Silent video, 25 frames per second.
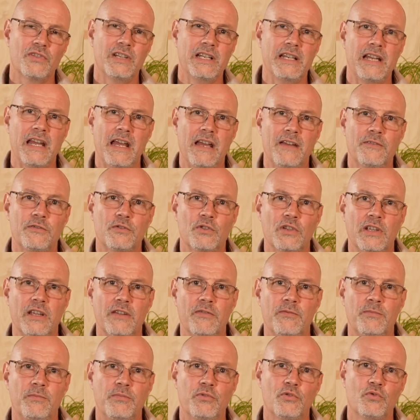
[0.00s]
really have to
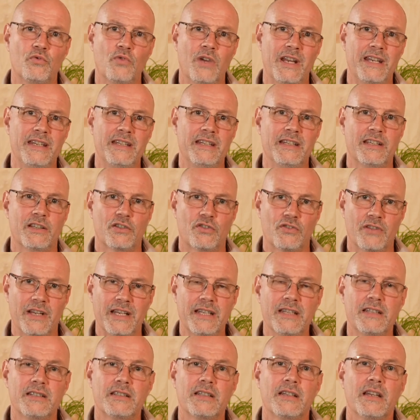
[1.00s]
give Bluetti
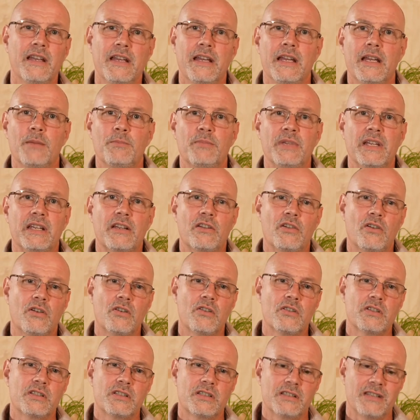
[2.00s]
credit
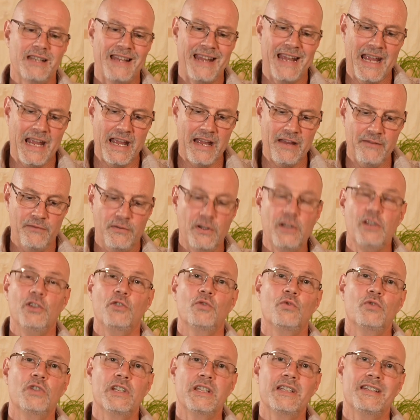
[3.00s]
because every
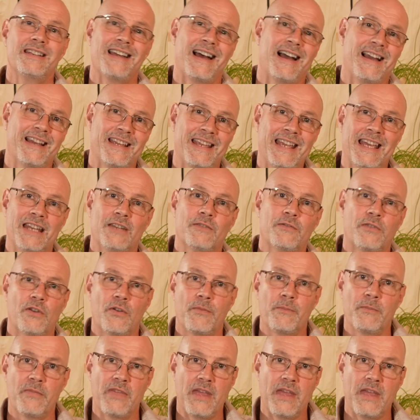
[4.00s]
unit I get from